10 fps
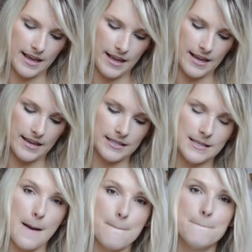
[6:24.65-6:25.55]

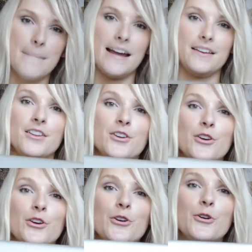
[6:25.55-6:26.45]
is my
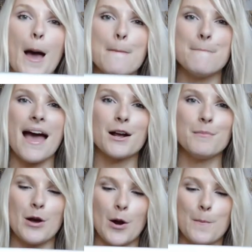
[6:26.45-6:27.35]
new
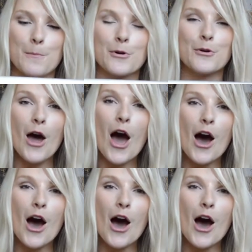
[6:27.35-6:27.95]
MacBook Pro.